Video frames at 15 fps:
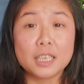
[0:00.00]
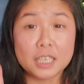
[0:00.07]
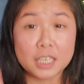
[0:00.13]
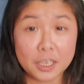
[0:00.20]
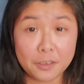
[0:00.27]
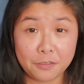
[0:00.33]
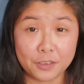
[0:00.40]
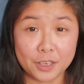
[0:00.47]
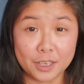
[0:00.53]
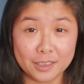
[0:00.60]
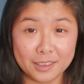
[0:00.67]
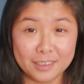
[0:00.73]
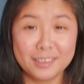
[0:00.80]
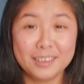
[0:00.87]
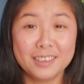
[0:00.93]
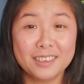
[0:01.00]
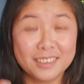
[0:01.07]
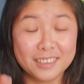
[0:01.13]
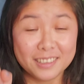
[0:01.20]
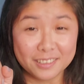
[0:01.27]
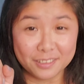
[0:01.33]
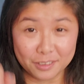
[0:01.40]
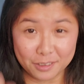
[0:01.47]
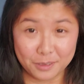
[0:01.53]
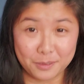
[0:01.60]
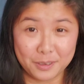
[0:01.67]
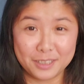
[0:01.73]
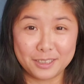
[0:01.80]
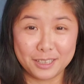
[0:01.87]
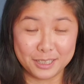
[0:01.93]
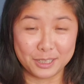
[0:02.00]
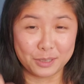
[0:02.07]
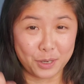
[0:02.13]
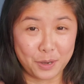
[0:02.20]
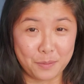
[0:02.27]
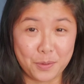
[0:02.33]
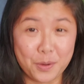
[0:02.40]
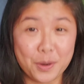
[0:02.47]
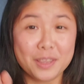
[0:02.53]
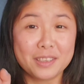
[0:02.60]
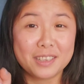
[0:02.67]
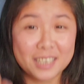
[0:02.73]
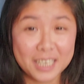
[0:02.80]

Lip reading: Given, this is very important,